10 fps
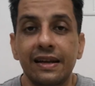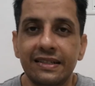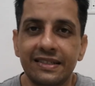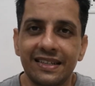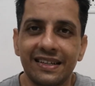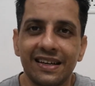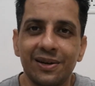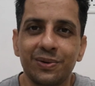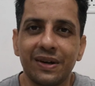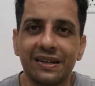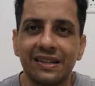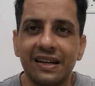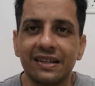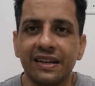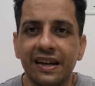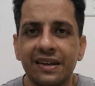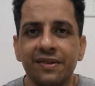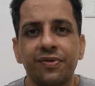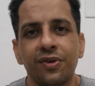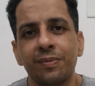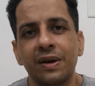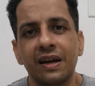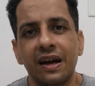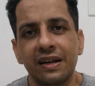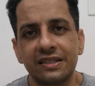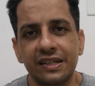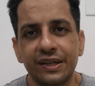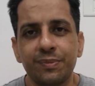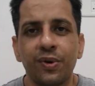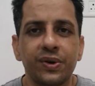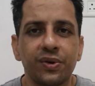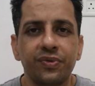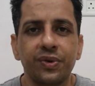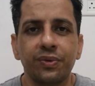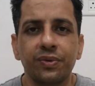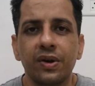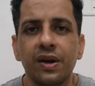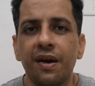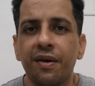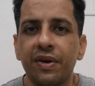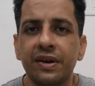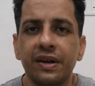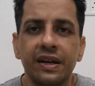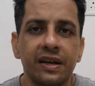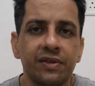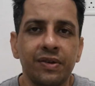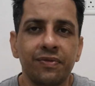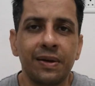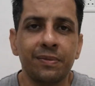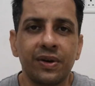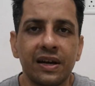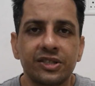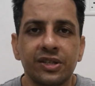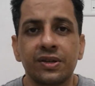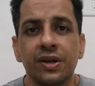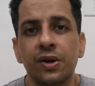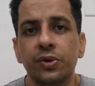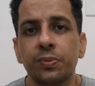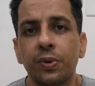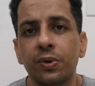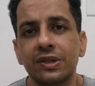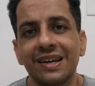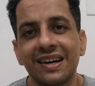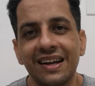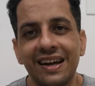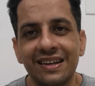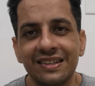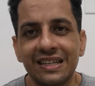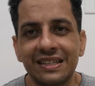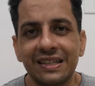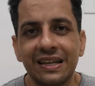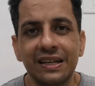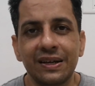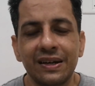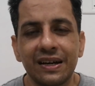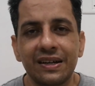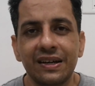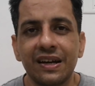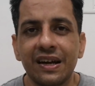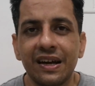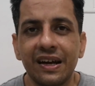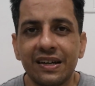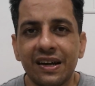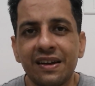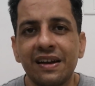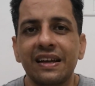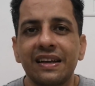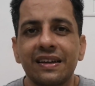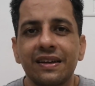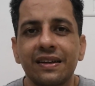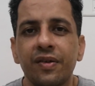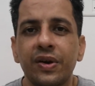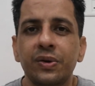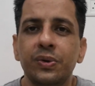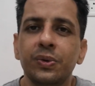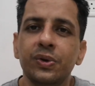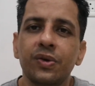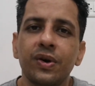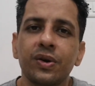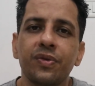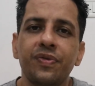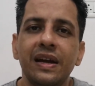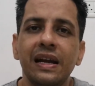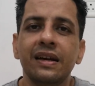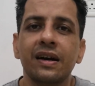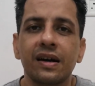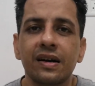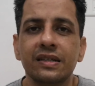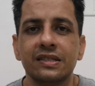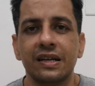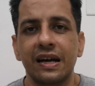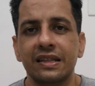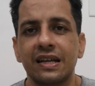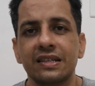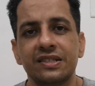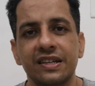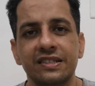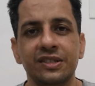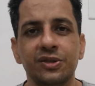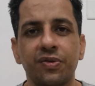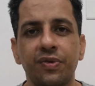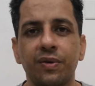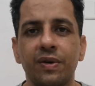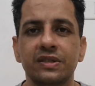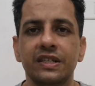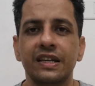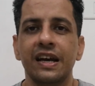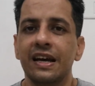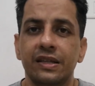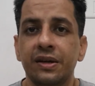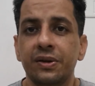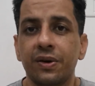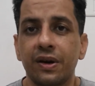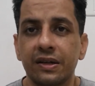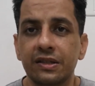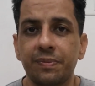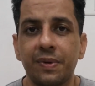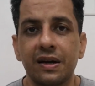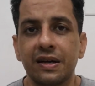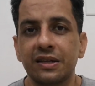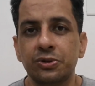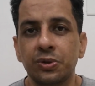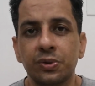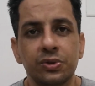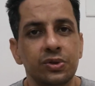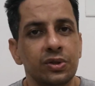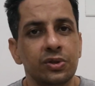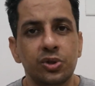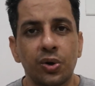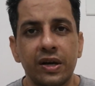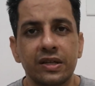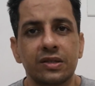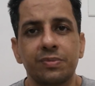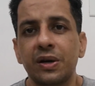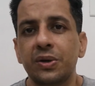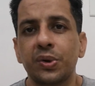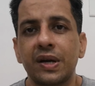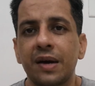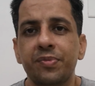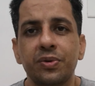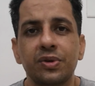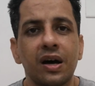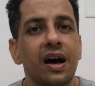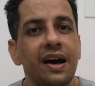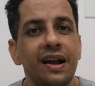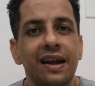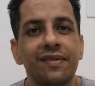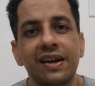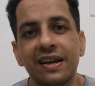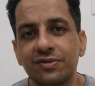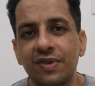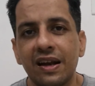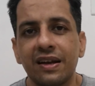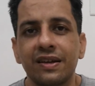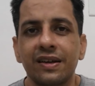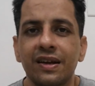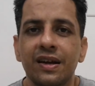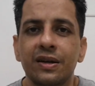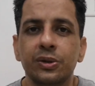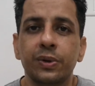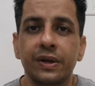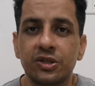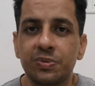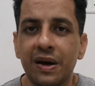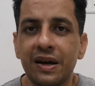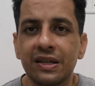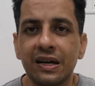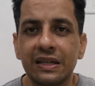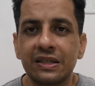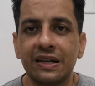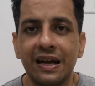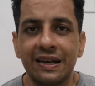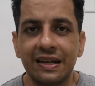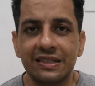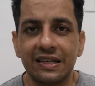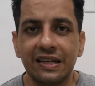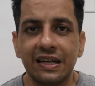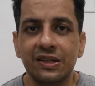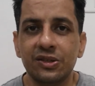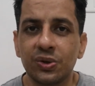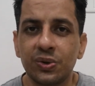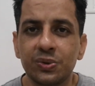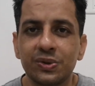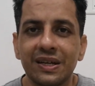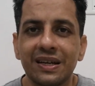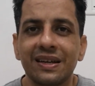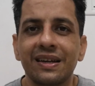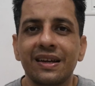Let's take a look at that again from an energetic point of view. When in a twin flame connection, you both are energetically connected eternally. When you do your work of healing hurts and thus raising your frequency, then your other part has no choice but to adapt to the higher level as well. You inspire the other energetically, so to say.